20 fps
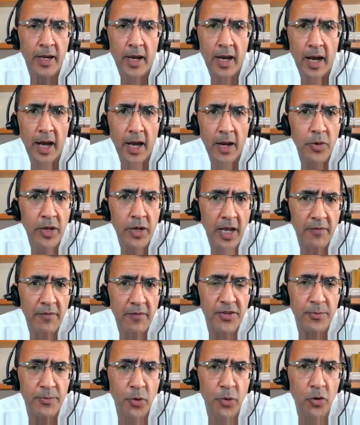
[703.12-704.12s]
I, we have a
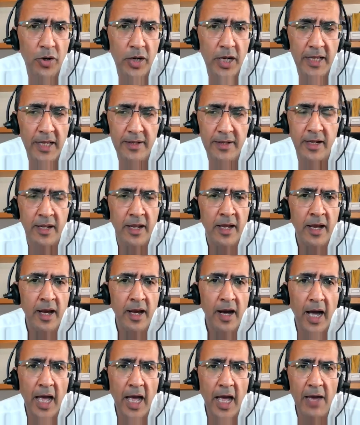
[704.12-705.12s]
small list.
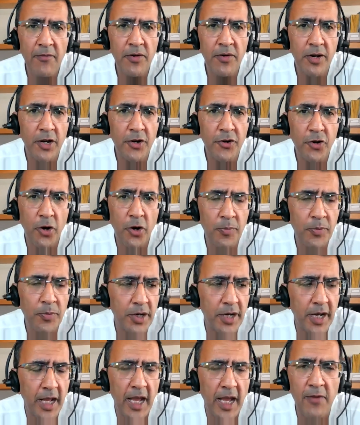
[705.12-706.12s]
I haven't
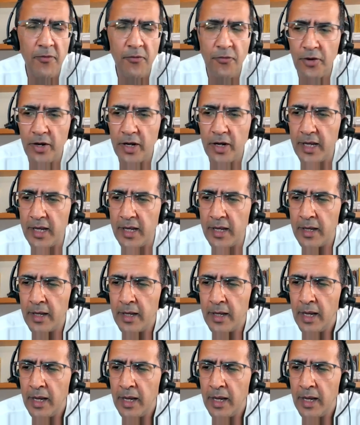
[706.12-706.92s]
adopted every